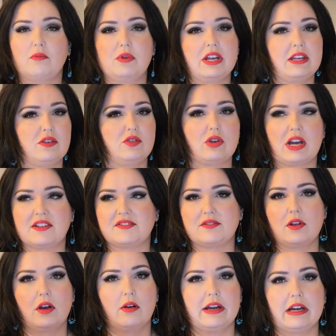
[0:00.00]
you guys
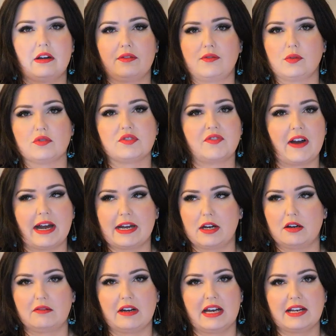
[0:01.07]
know air fuels
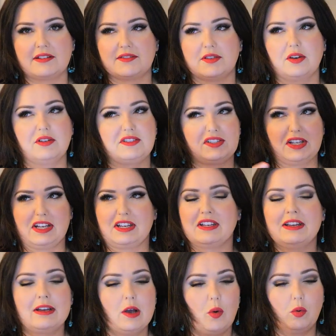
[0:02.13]
fire, right? So it's like
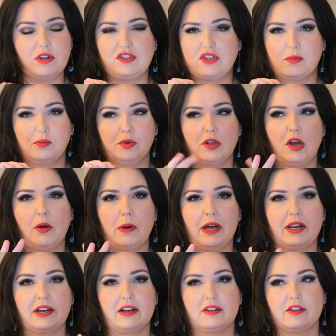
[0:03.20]
once you blow
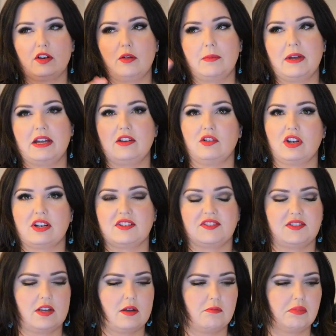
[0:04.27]
on it a little bit, you're going to
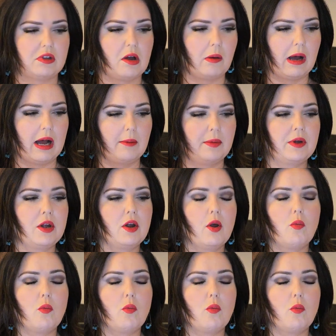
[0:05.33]
see it blow up.